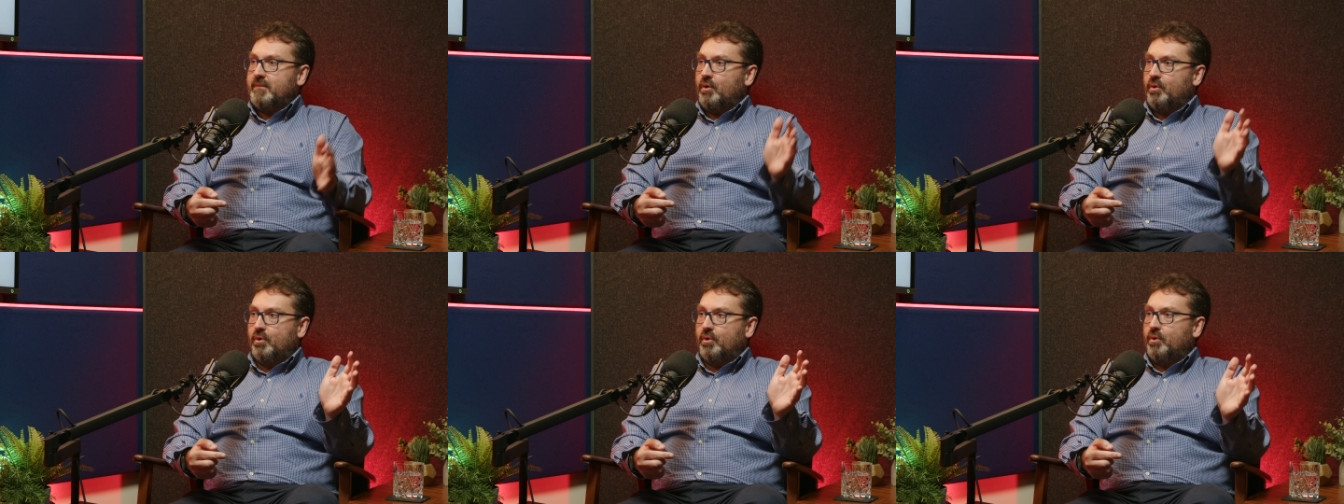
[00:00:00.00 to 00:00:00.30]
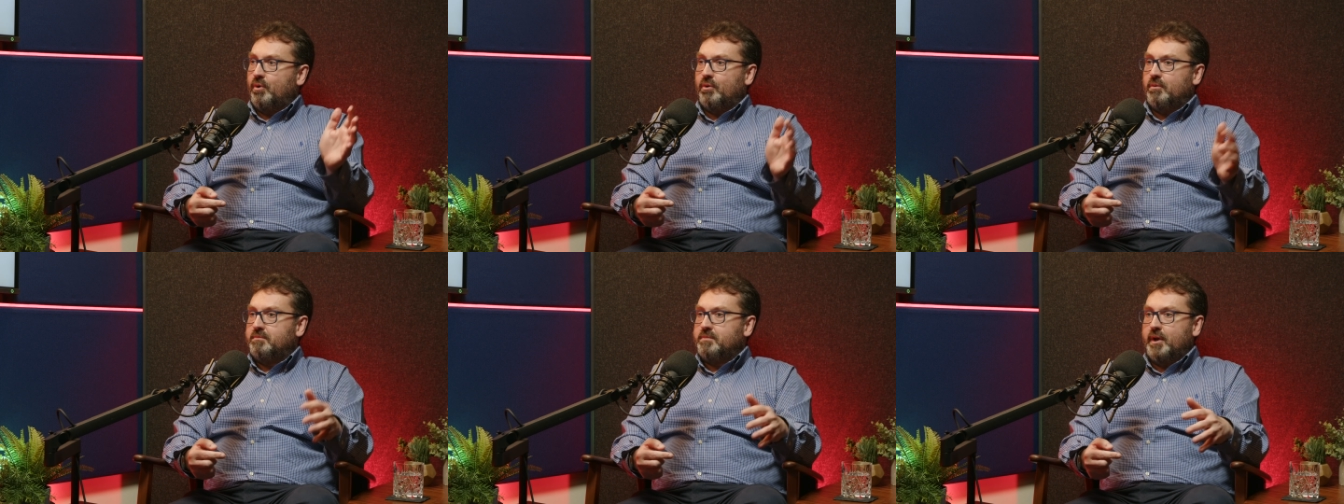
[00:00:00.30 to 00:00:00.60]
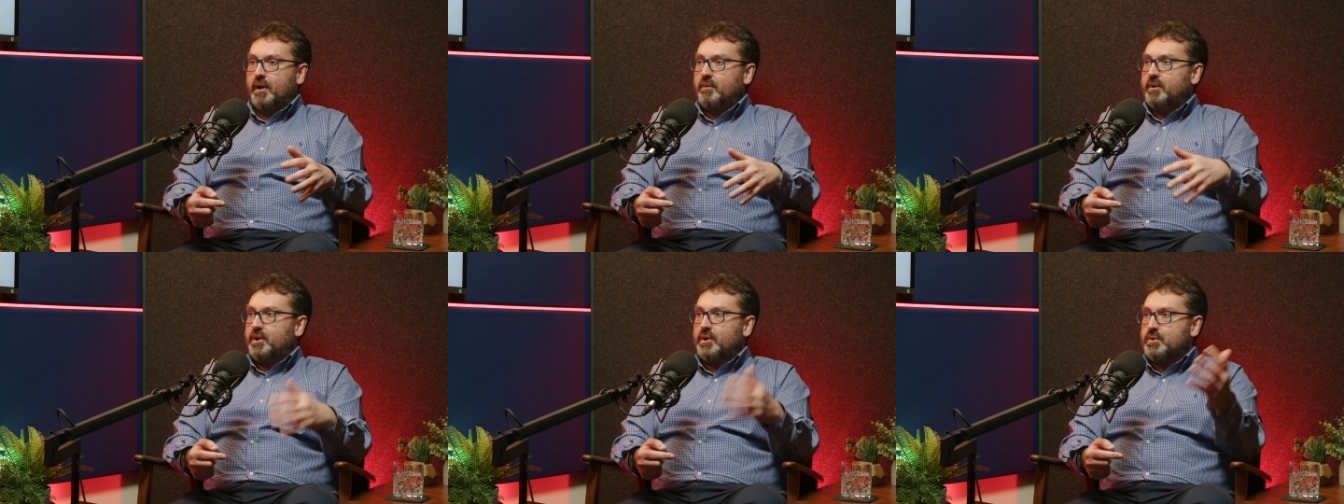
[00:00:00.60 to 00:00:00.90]
or
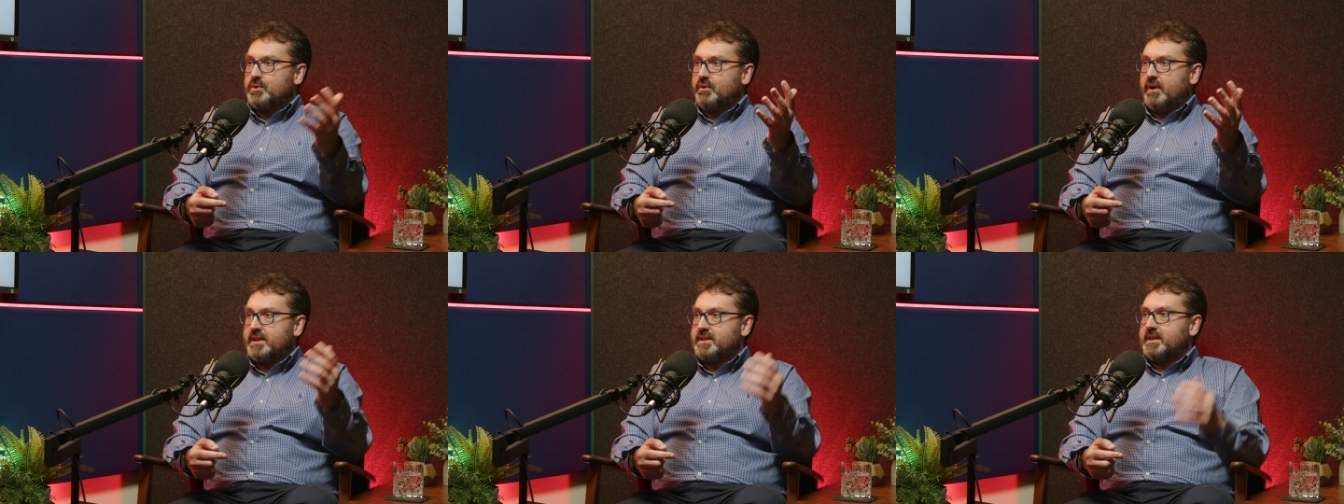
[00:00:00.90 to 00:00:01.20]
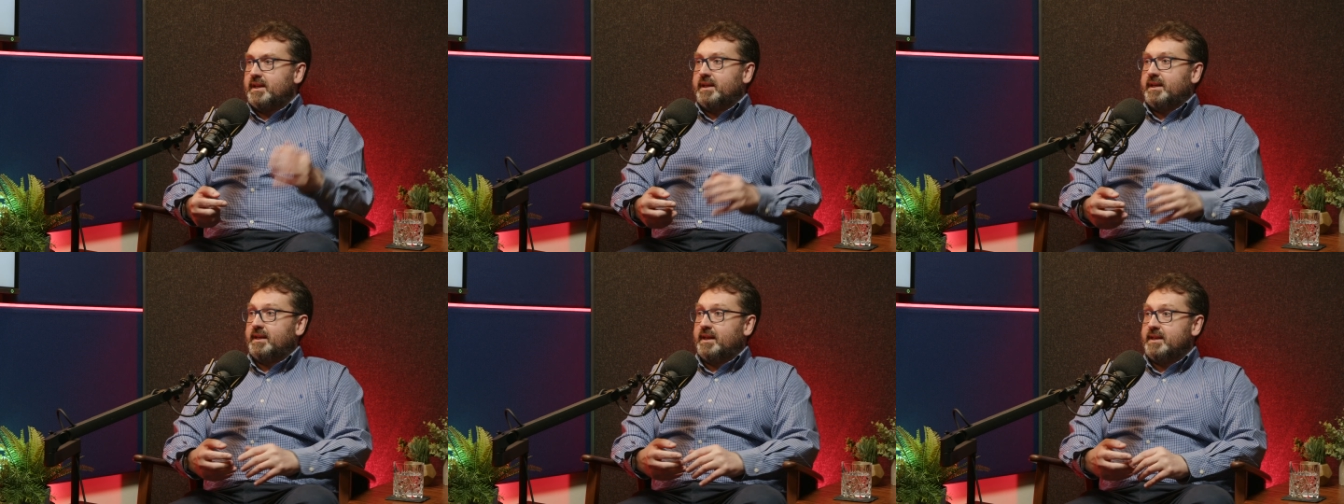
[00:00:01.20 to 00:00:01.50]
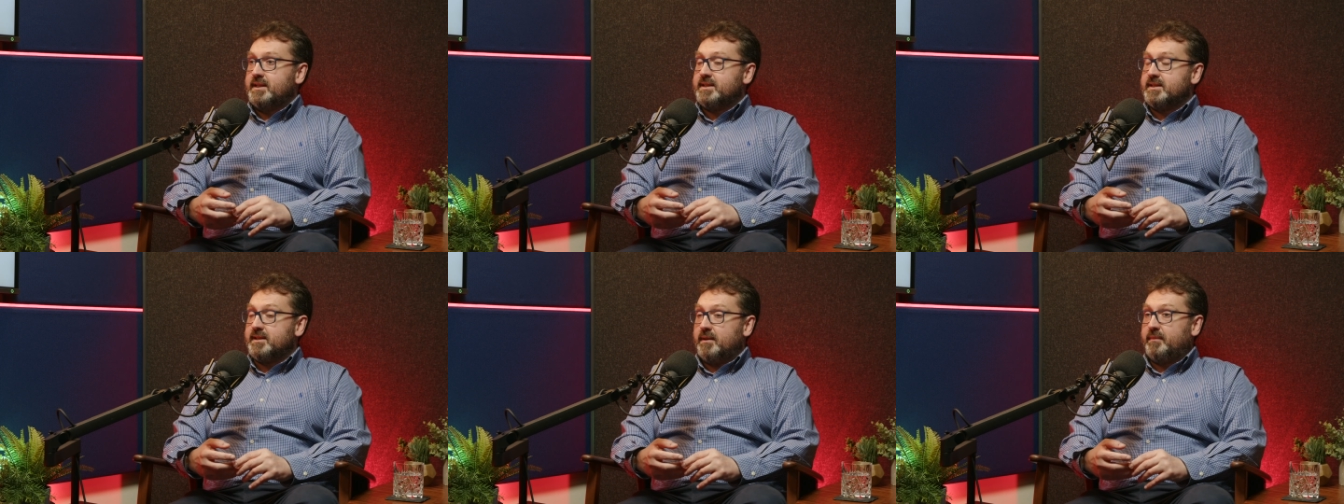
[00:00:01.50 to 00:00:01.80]
you know, a user accidentally
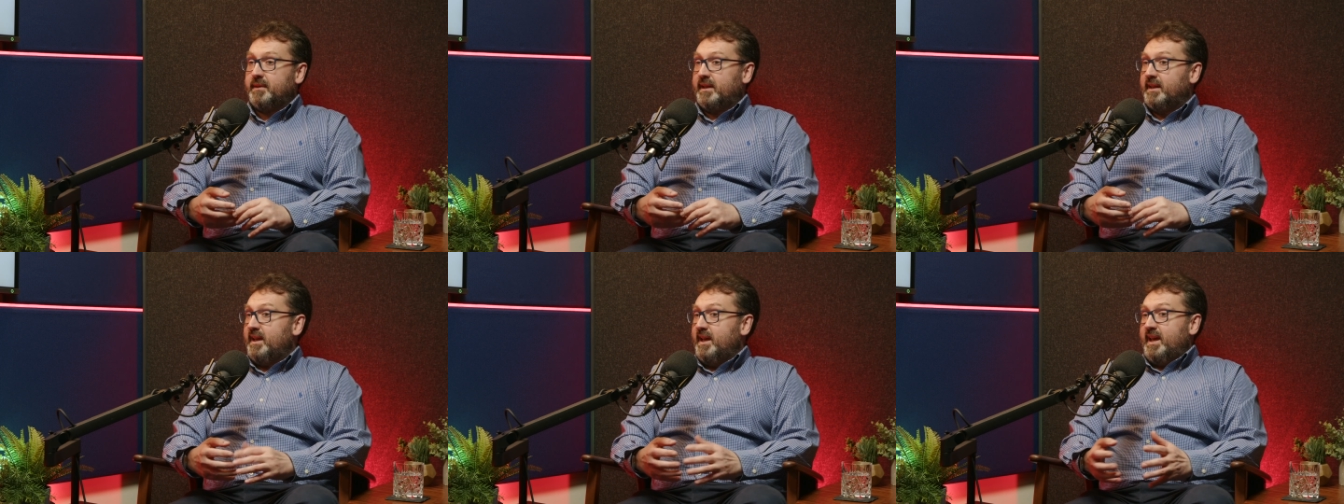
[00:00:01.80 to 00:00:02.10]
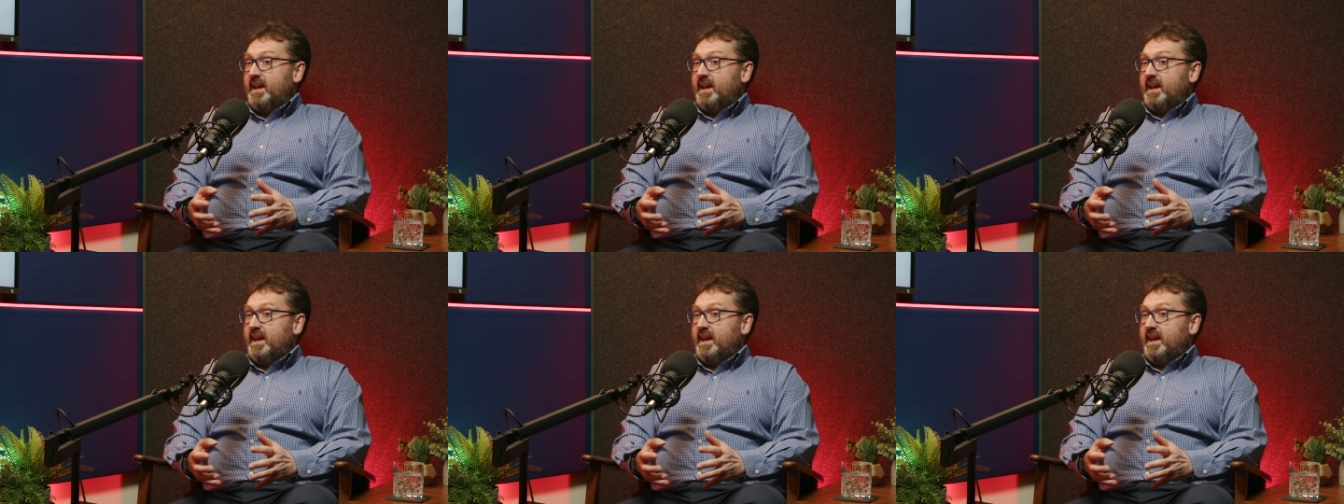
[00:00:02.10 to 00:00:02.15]
deleted something.